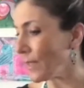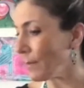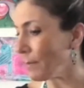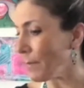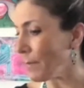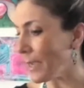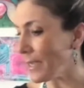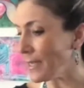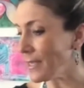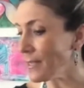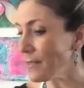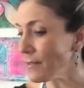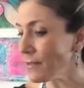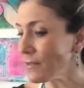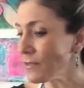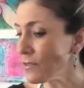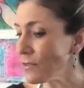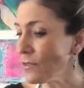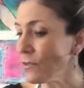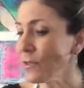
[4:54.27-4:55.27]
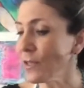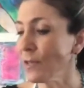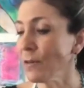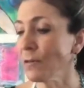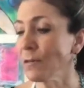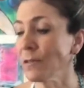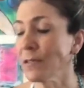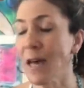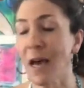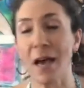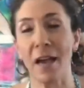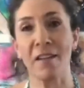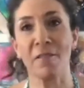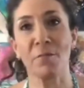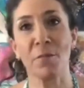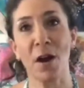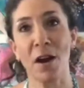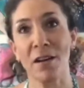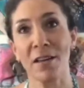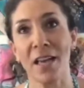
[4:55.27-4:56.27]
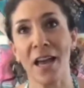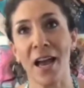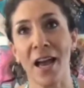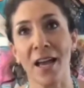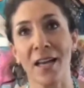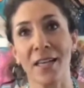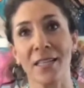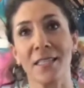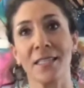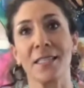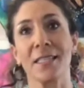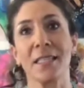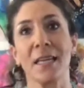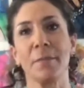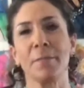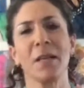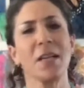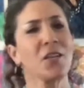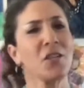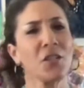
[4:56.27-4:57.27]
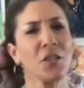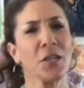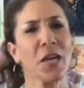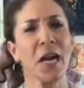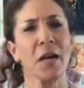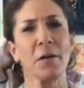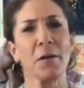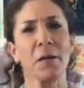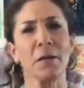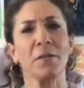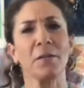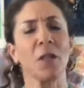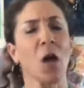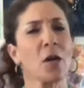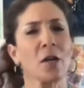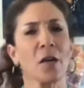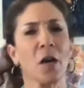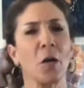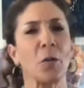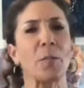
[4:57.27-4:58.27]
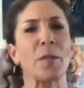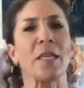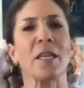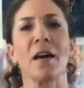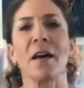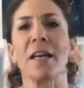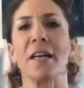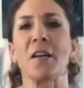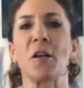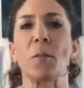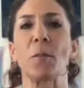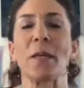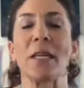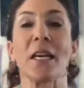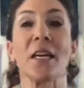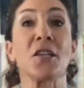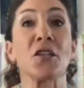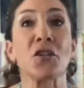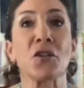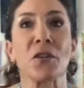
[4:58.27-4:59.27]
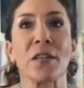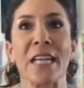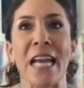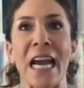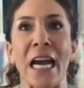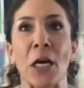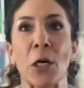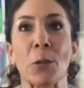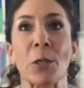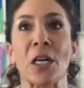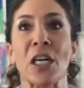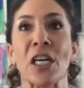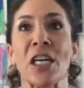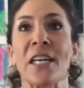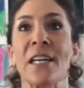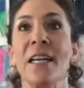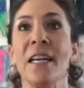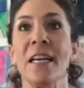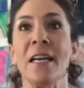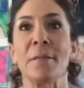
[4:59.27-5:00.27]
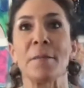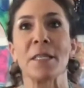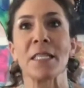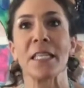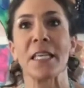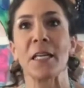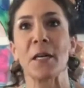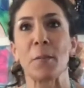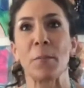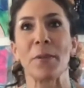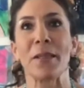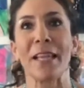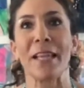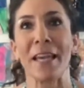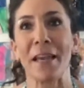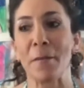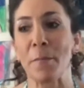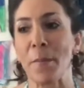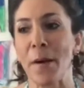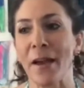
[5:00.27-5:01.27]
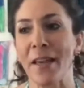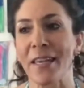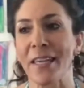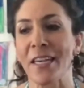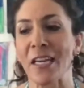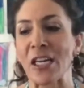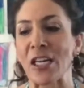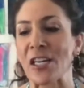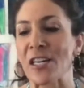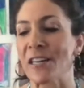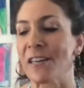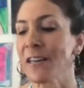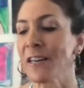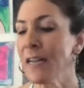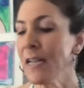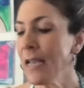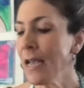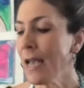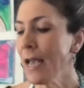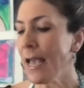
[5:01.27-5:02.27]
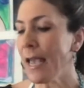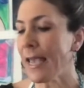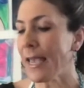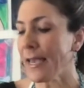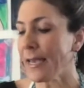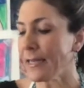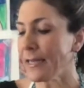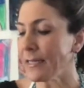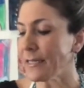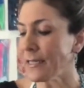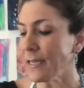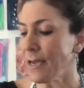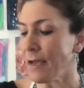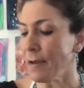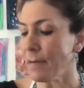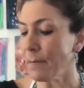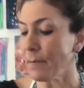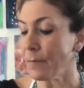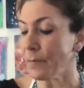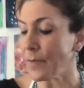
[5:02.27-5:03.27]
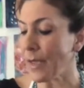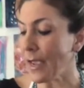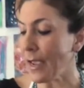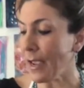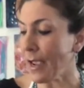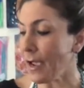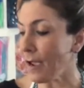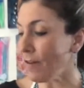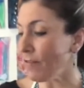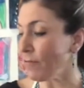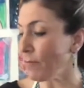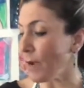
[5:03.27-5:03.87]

my In the Studio live broadcast. I'm not sure how long I'll be on. It'll be under an hour. I'm just going to play it by ear. And I have